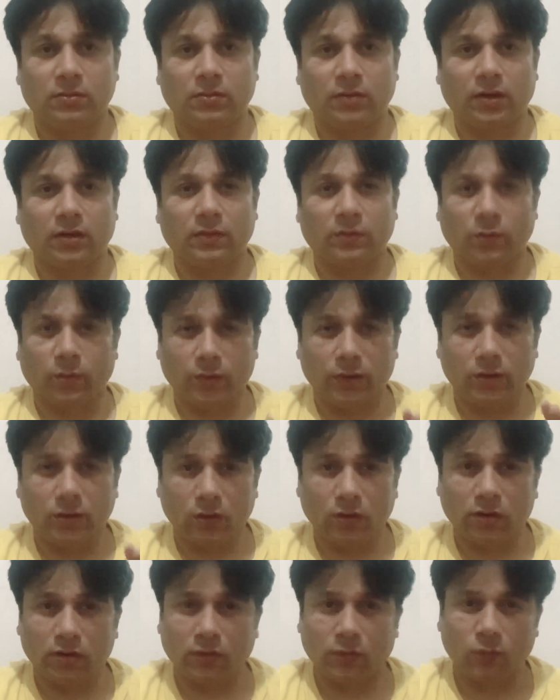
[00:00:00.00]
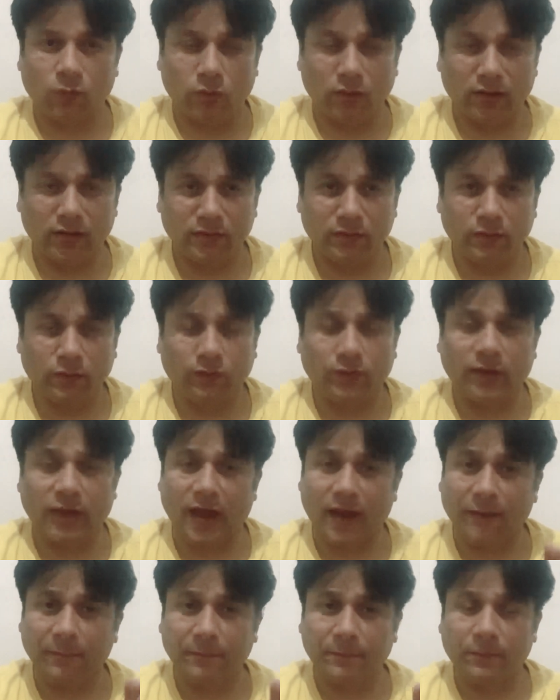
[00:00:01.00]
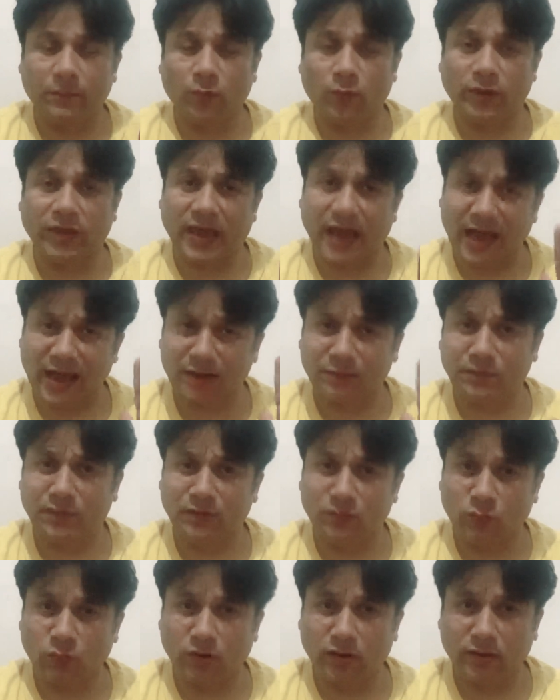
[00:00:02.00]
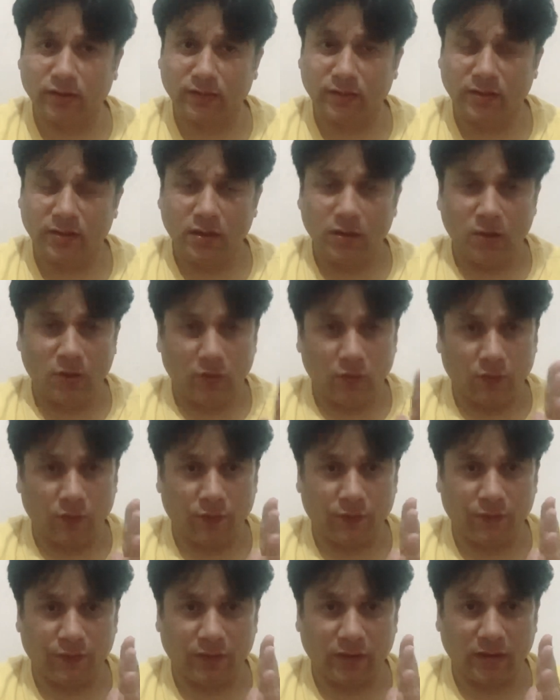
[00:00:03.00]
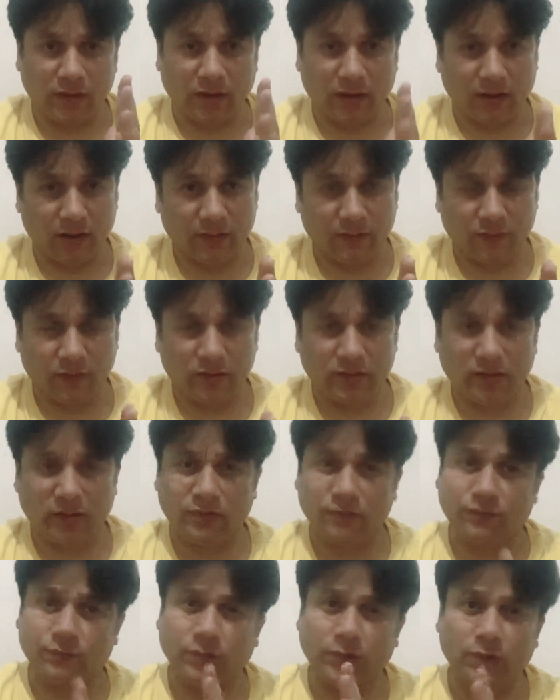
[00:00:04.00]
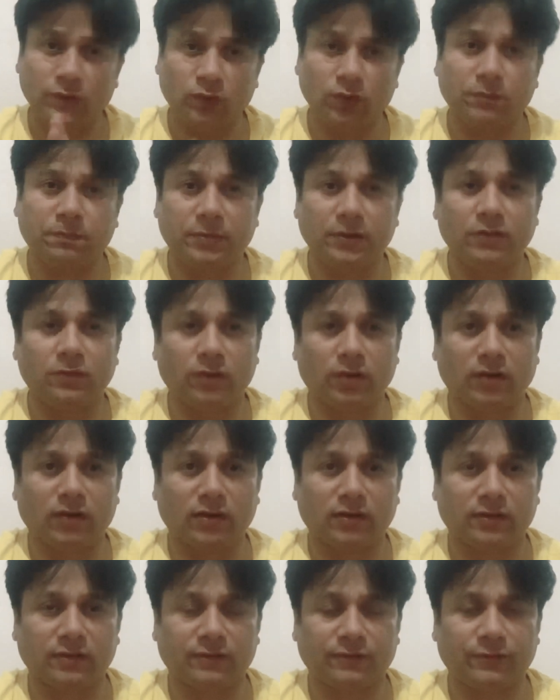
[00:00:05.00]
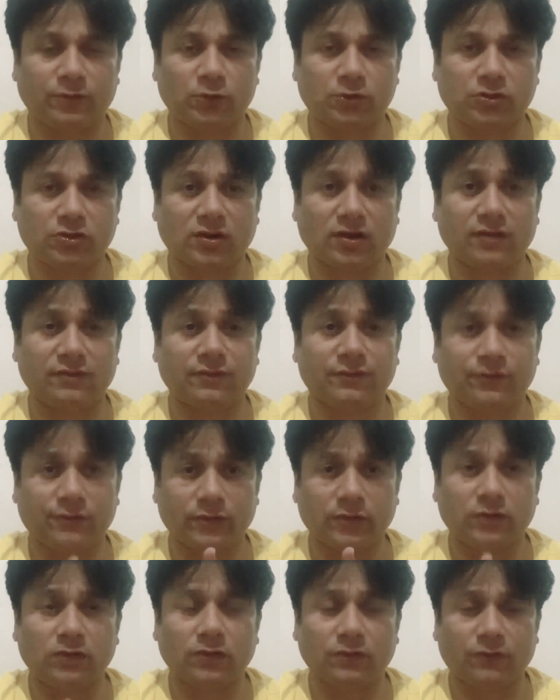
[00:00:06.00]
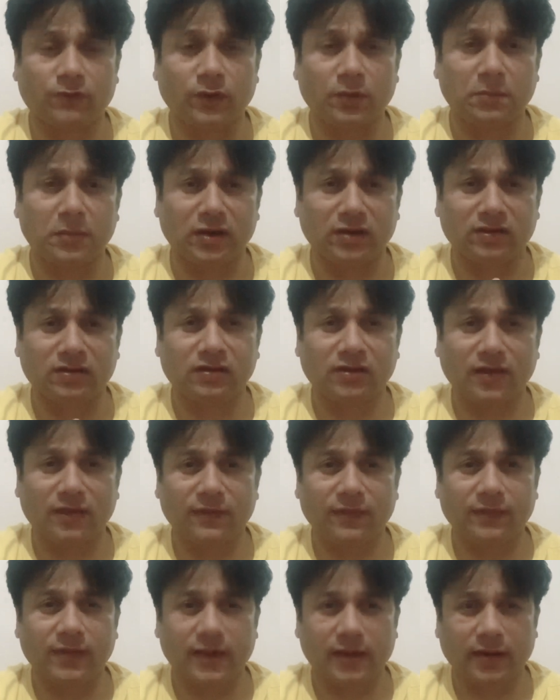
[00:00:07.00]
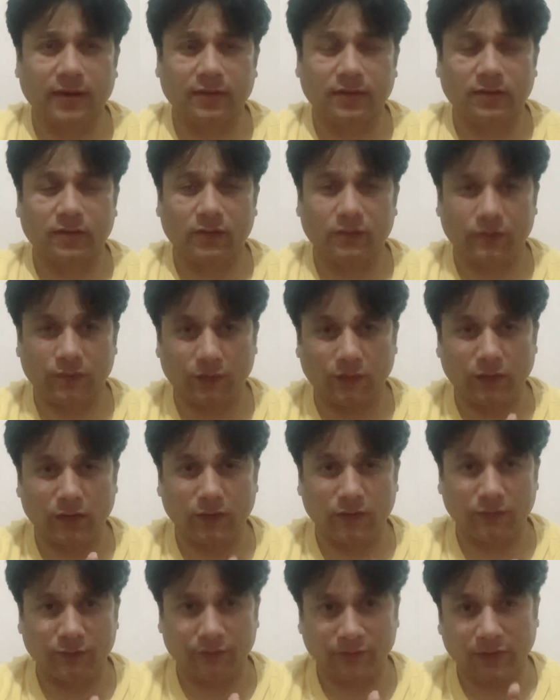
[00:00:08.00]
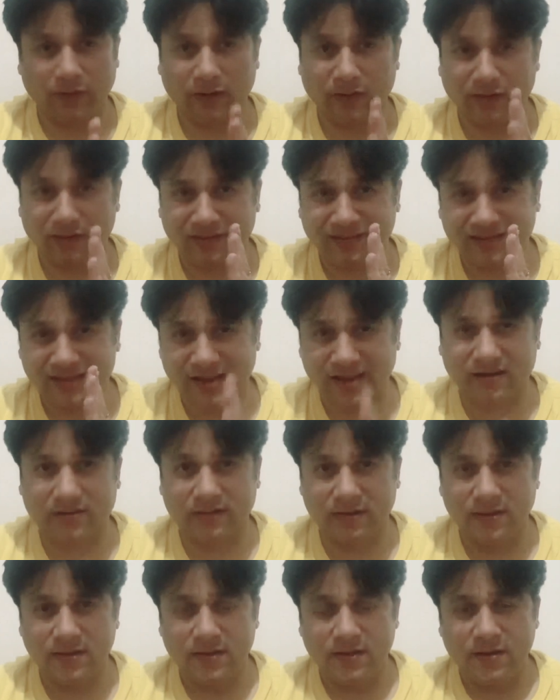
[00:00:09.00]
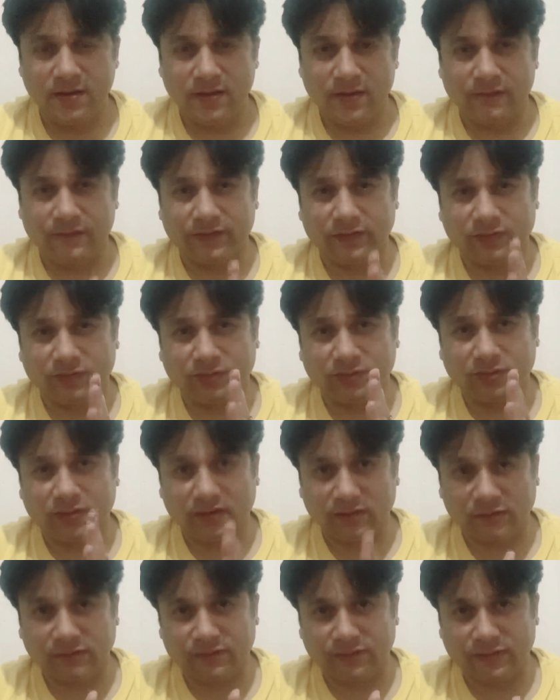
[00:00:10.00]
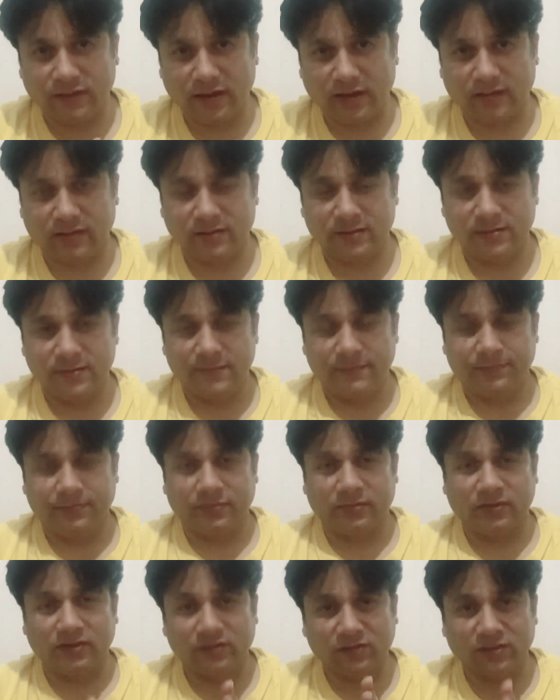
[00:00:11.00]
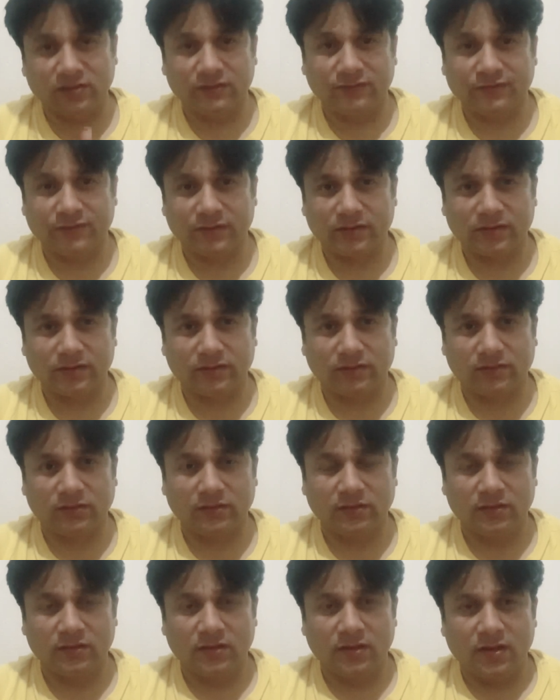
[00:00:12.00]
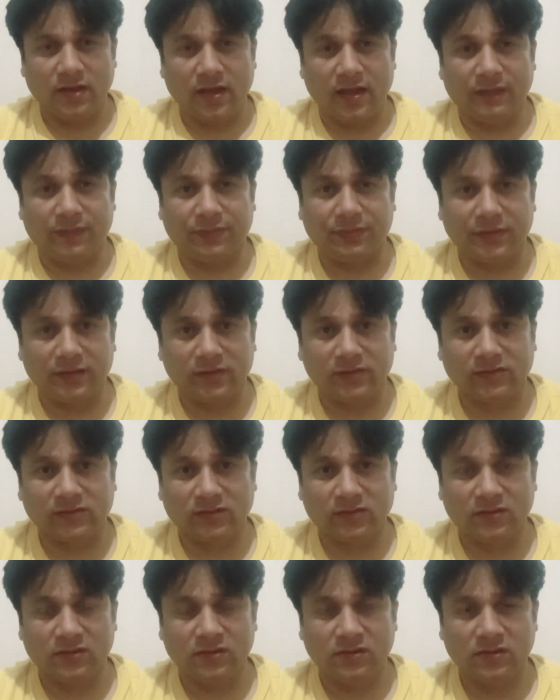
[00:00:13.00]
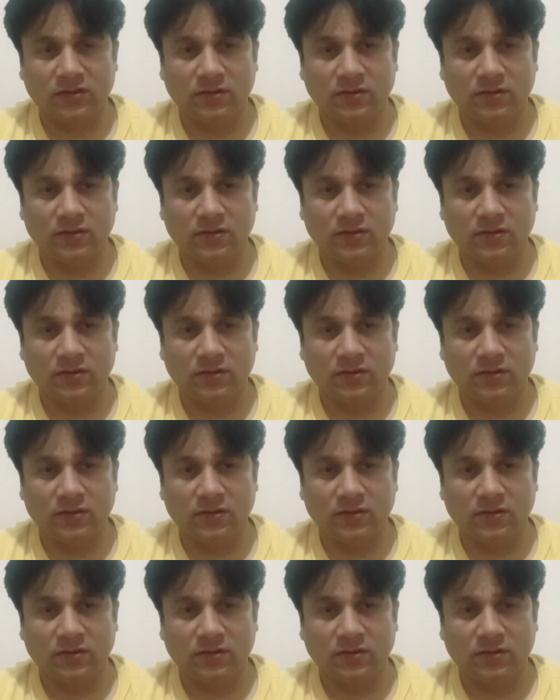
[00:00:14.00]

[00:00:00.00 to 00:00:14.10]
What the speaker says: right? We all are one. We had been one. We are one, and we would be one in the future. And if we maintain that, if we are intact with this fact, this inference, and this